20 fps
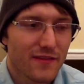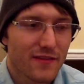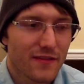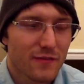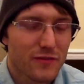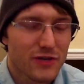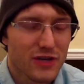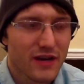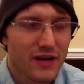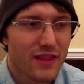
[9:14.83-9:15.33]

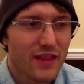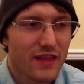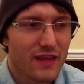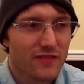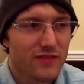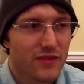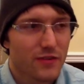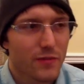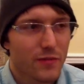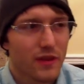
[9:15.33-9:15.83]
trying to think of
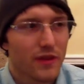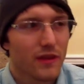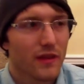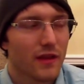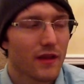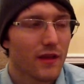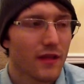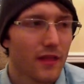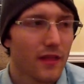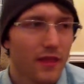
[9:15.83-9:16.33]
some of
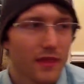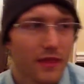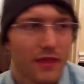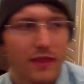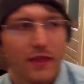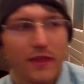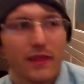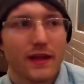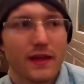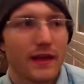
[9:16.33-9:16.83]
the
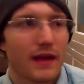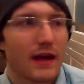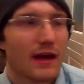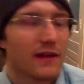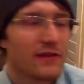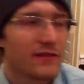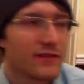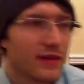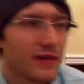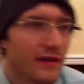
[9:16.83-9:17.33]

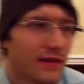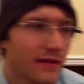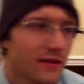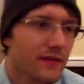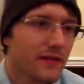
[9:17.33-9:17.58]
guys that